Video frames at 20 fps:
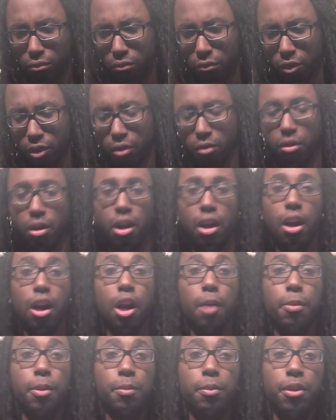well,
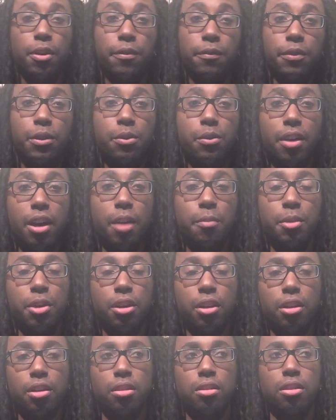how people can view that
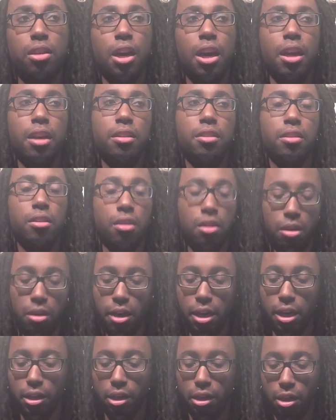because I've uh,
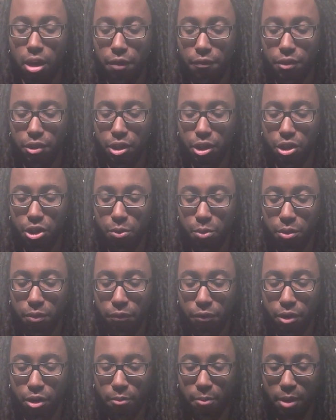had the conversation with a
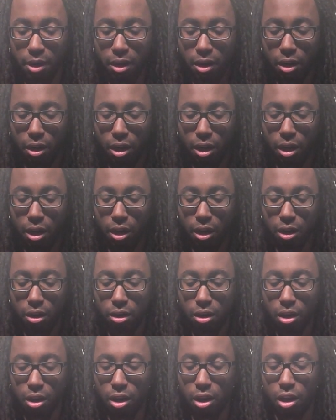friend of mine,
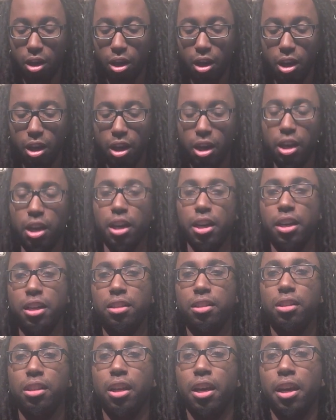and
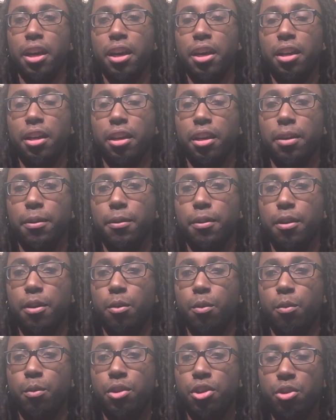it's like
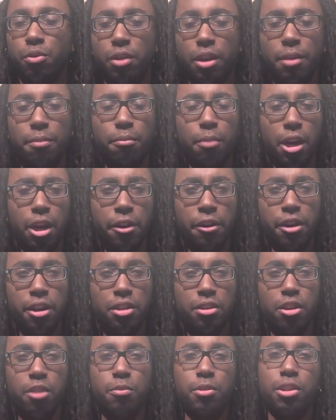when you get married,
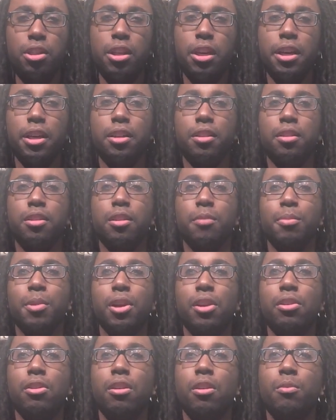it's almost like
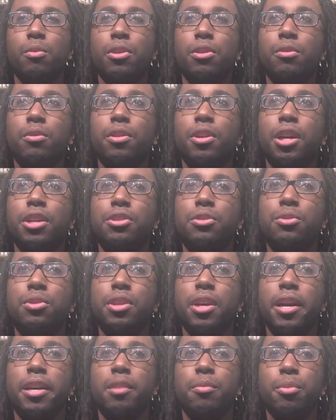depending on whether or not you
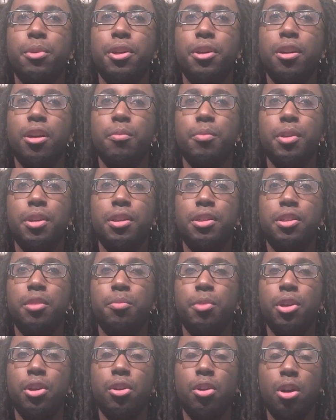sign a prenup is
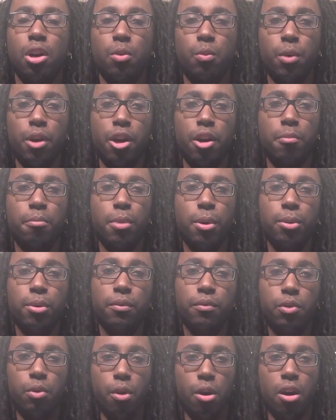depending on where both
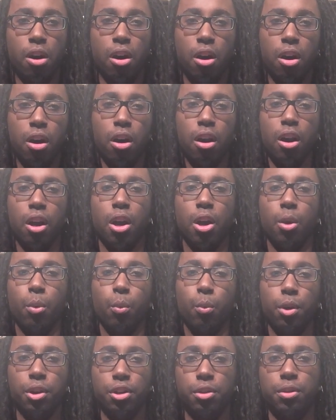of you are
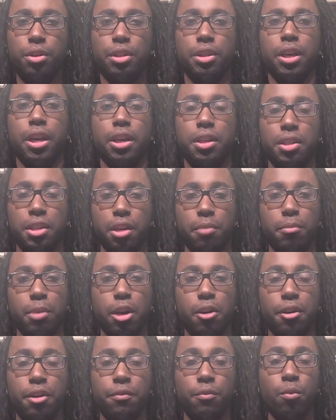when you decide to get
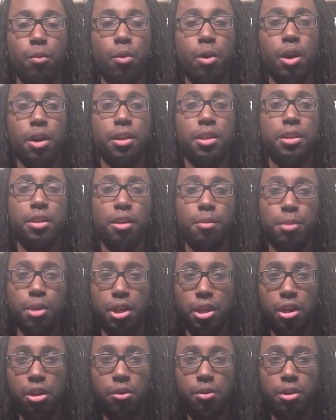married. If one is up
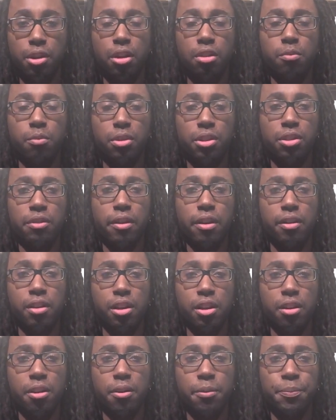here and the other one's around
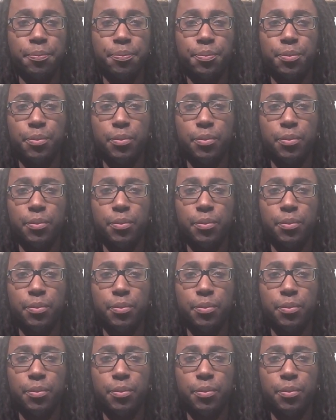here,